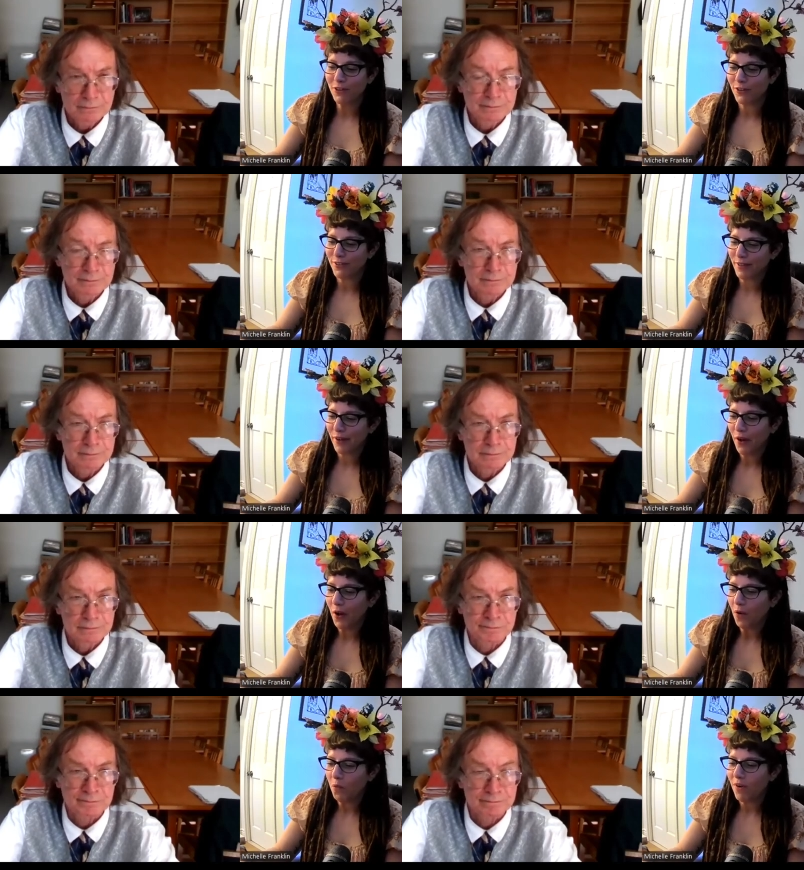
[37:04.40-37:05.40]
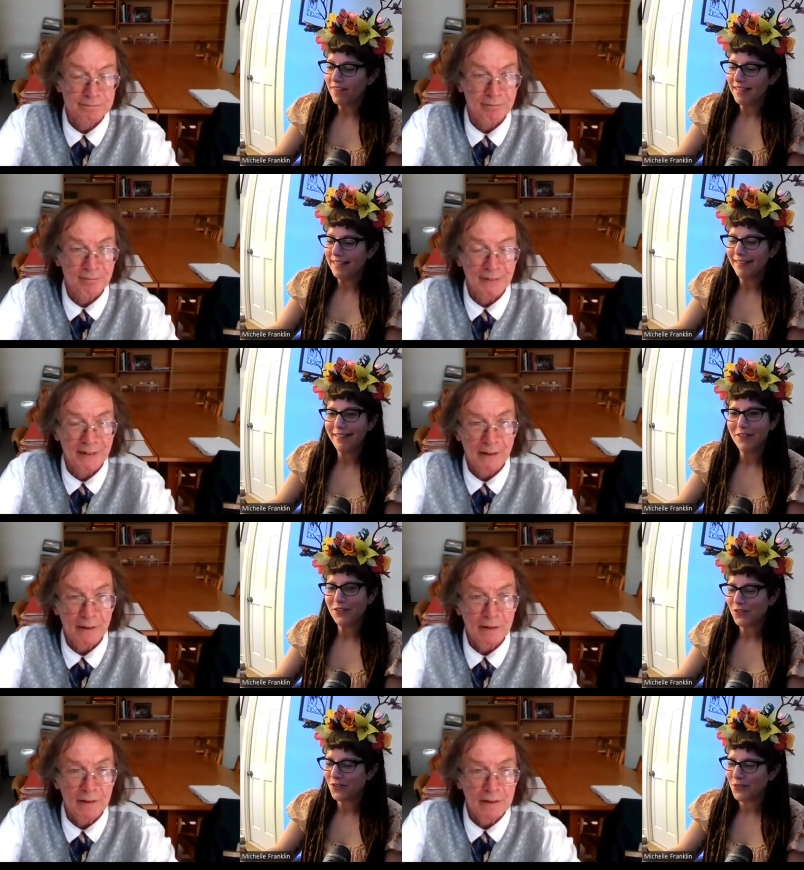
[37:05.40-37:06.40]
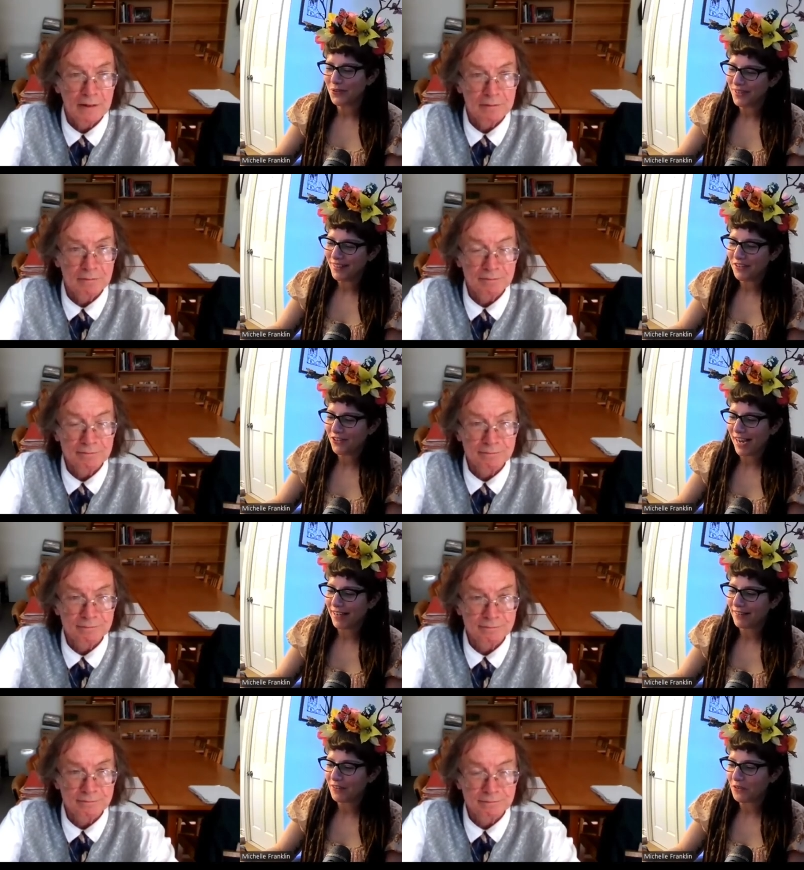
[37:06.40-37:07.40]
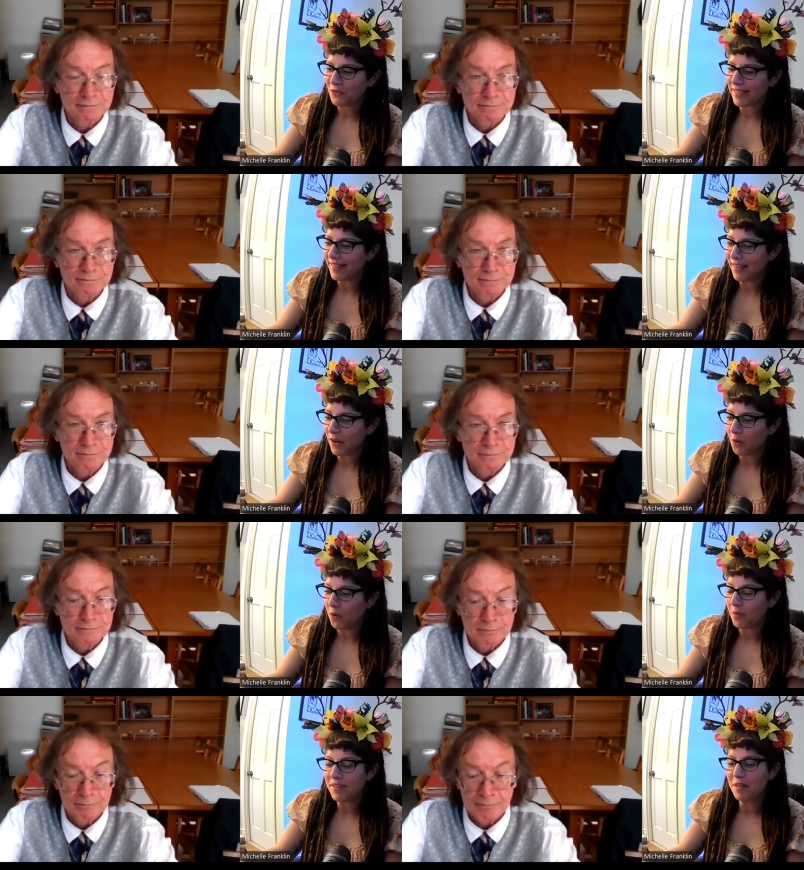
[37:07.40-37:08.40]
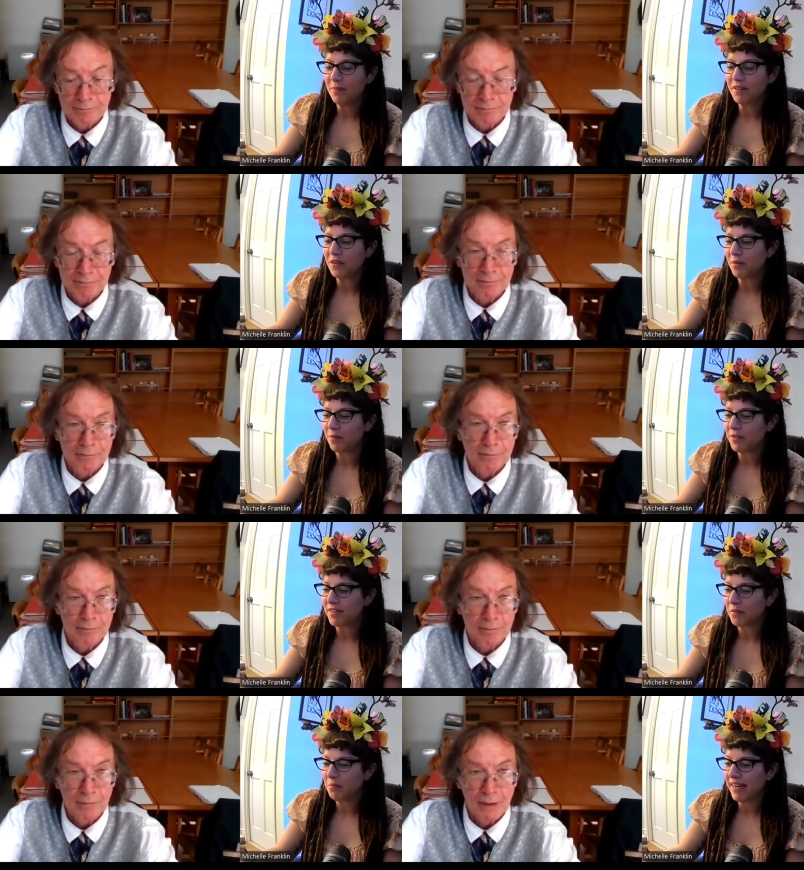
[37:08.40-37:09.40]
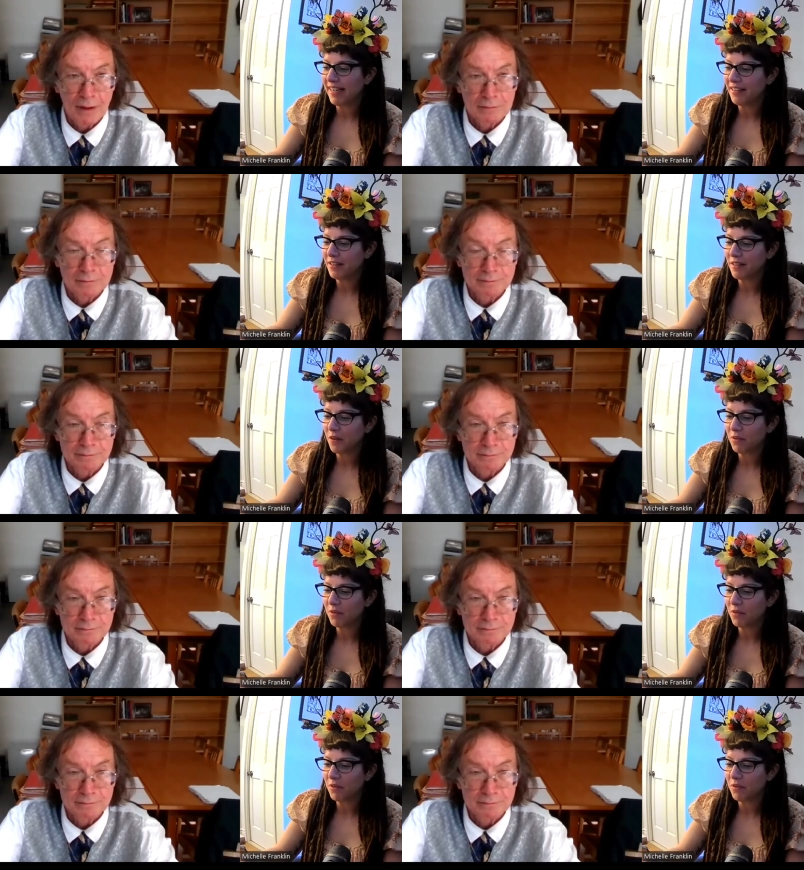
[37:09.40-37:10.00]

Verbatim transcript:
Speaker 1: Hood, was he linked to the Jack in the Green, or was he meant to represent pagans?